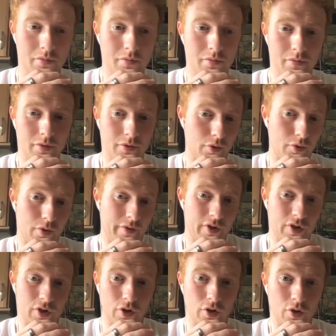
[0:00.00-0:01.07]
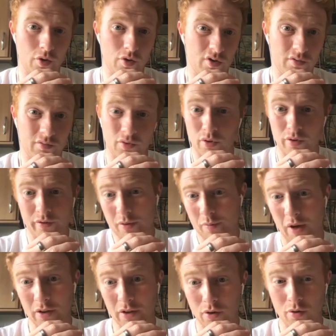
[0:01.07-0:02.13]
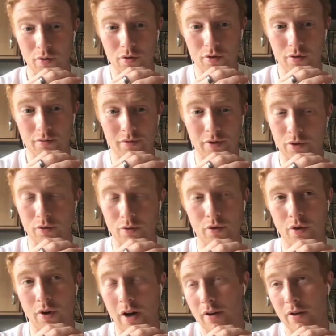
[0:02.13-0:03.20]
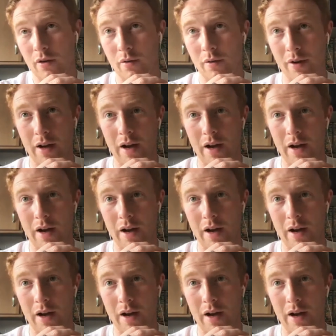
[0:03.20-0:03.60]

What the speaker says: I don't know if he's a good coach. Don't know if he's a bad coach. I don't know that.